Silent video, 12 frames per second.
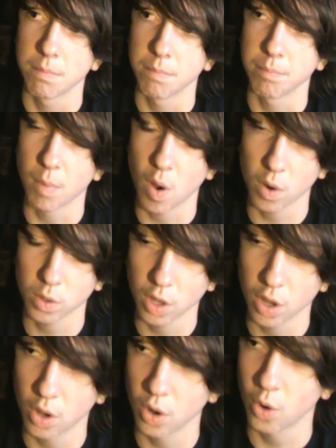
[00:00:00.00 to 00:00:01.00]

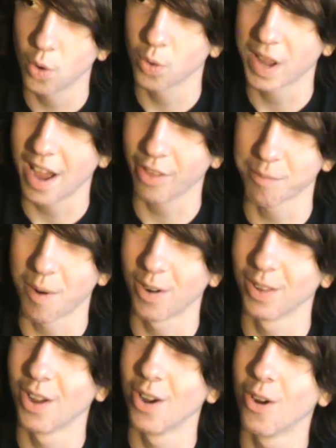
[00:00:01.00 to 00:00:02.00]
Catherine
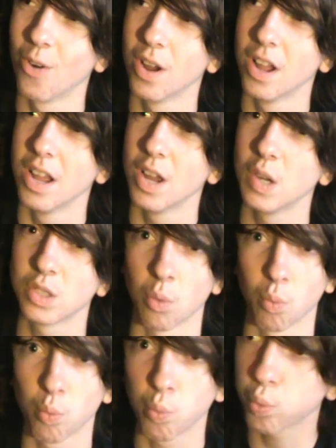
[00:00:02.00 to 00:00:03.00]
Marlowe, who's a
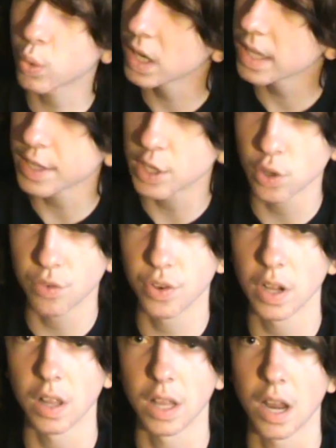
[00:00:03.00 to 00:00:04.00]
really good
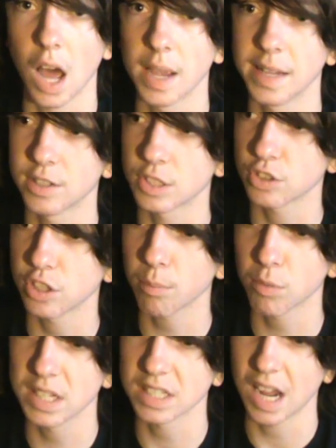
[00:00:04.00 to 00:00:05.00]
villain. For
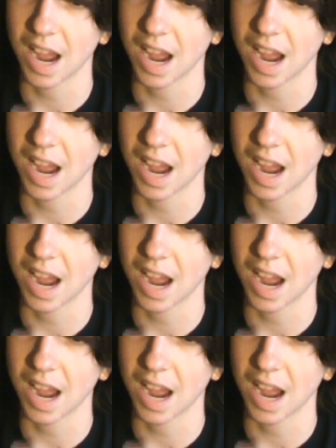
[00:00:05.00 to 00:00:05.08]
some reason,